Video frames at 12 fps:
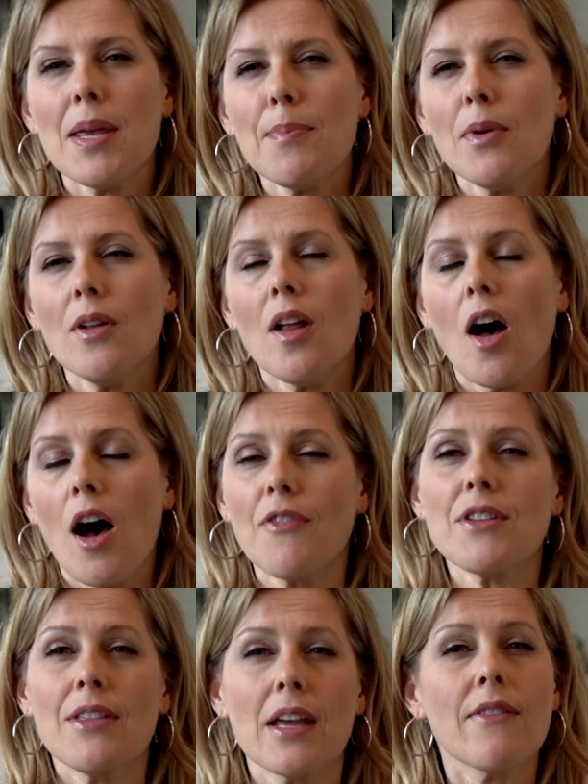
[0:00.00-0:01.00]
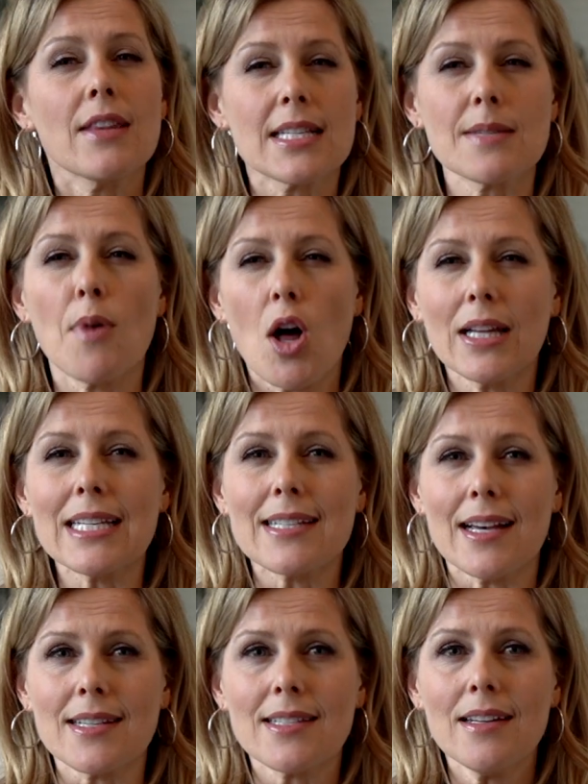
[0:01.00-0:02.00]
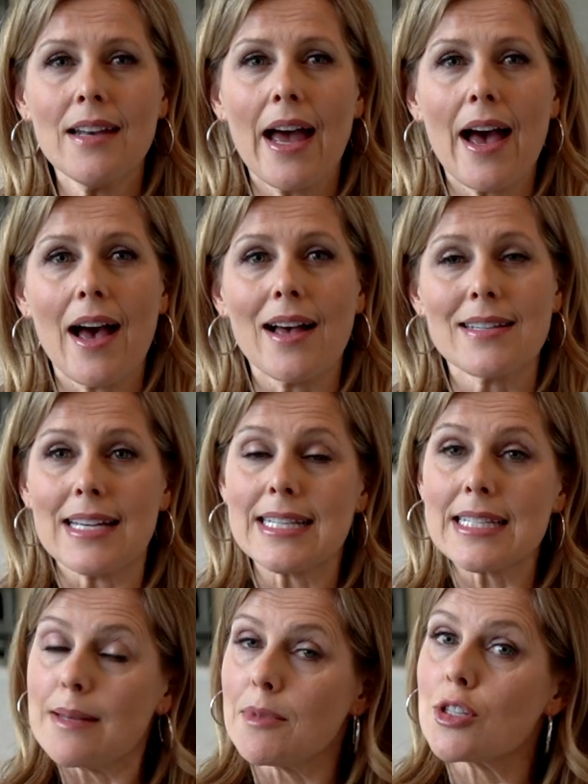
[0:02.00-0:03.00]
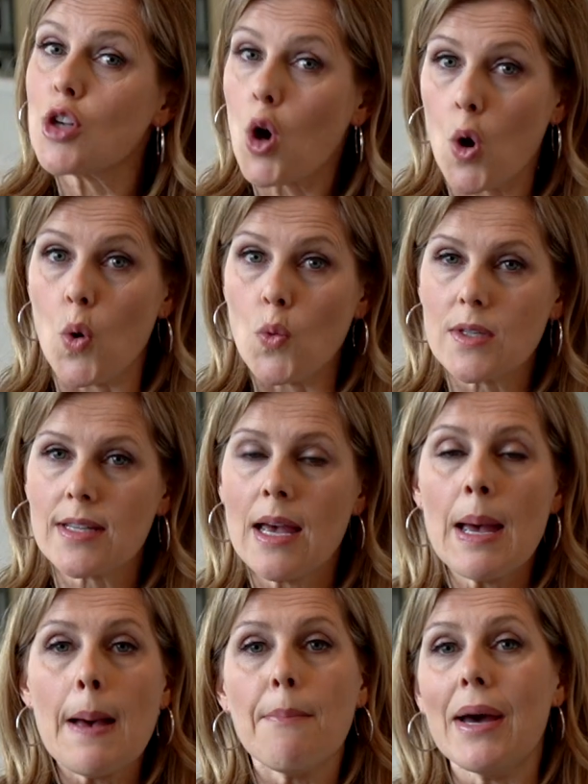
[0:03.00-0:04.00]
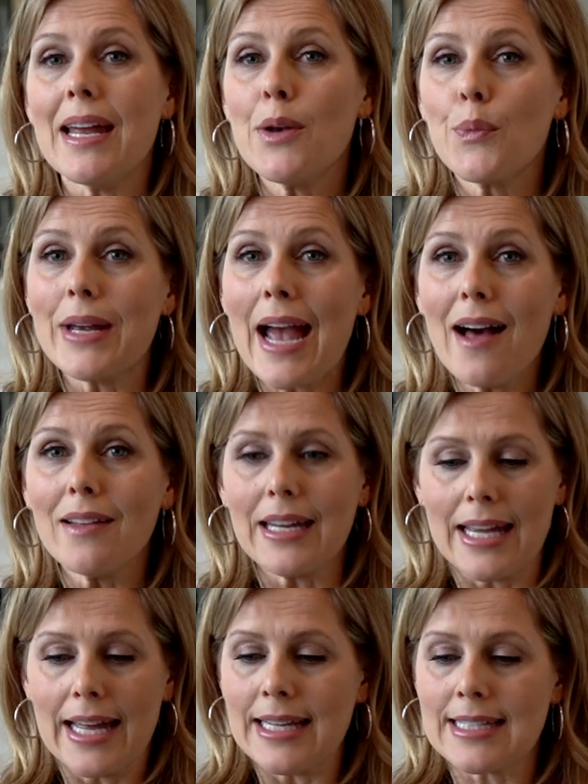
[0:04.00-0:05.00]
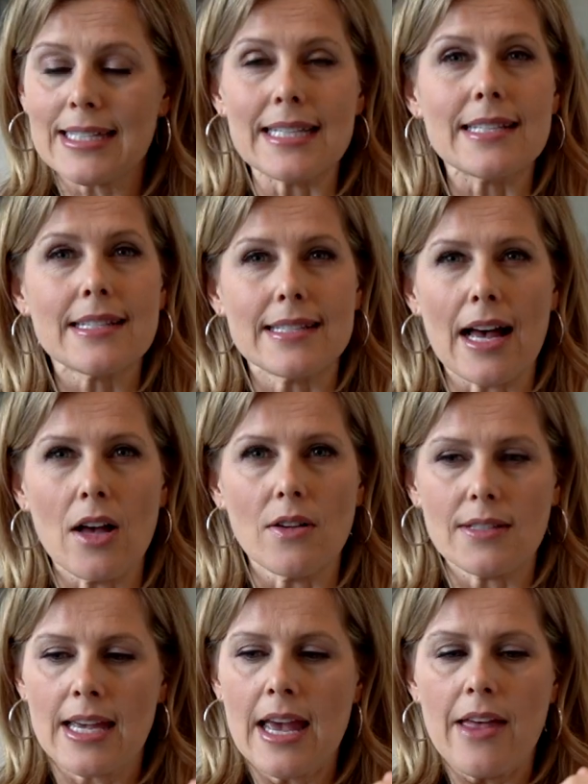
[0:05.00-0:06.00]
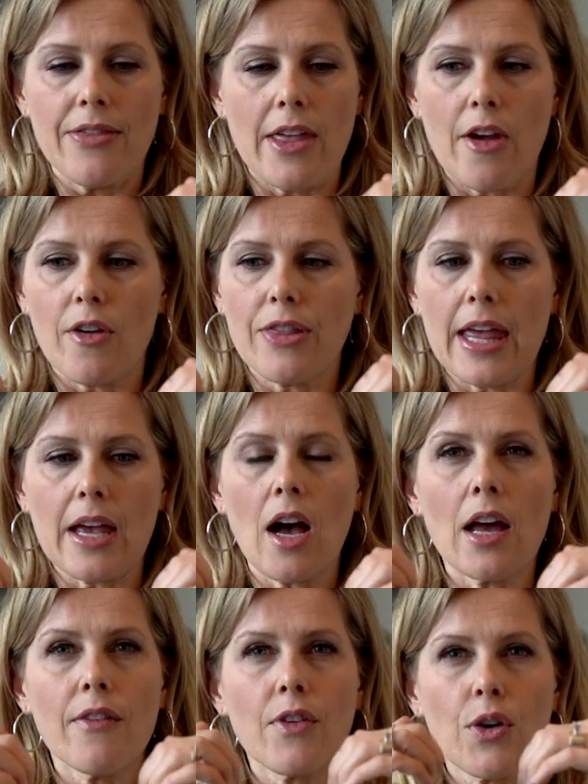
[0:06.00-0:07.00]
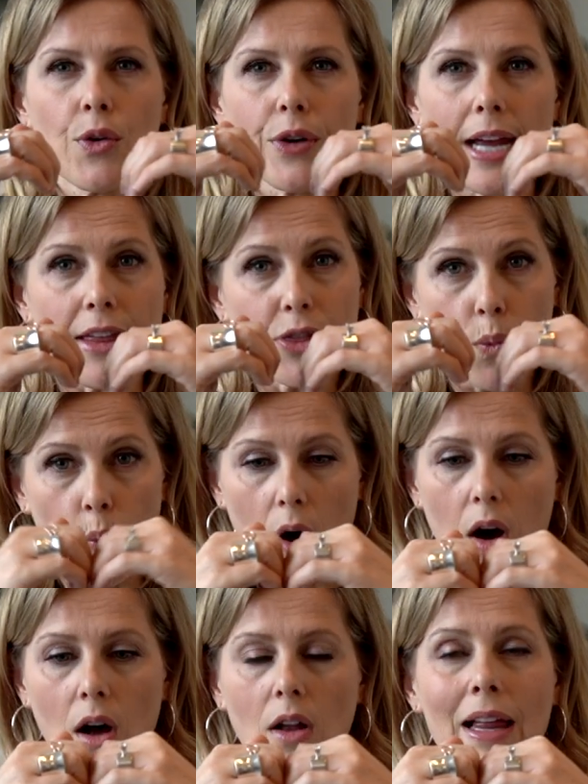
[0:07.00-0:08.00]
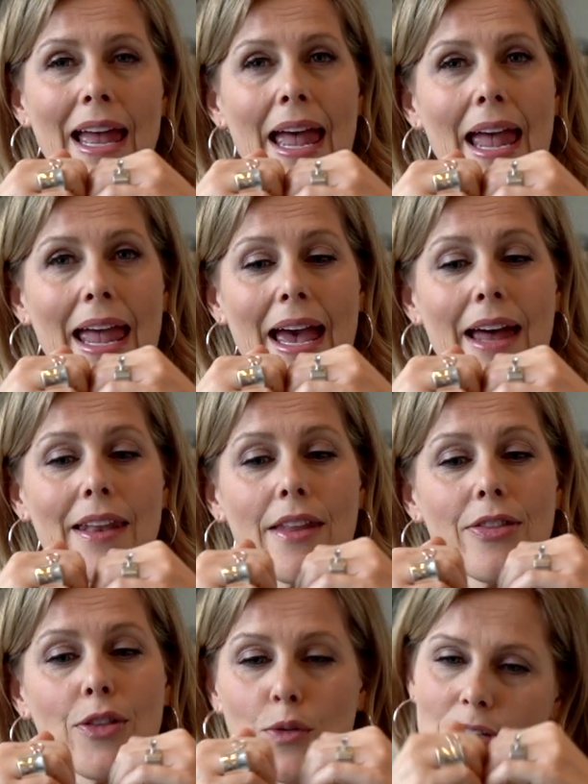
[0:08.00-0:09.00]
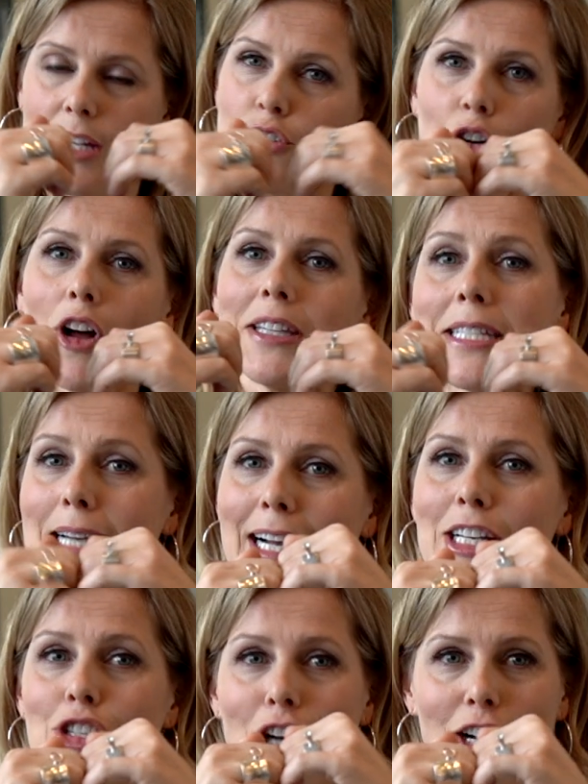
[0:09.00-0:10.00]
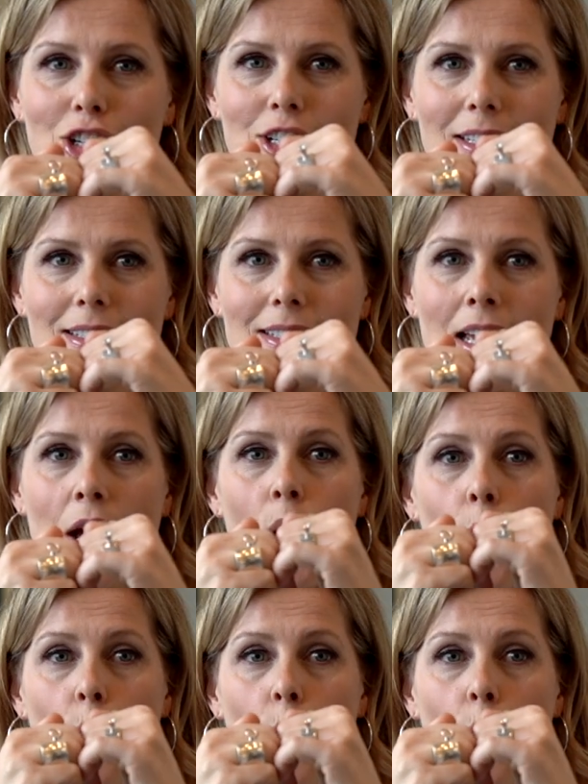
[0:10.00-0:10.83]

People often think of the small intestine as a seamless hose, but in reality, it's these cells. They kind of create the wall, and those things are called tight junctions.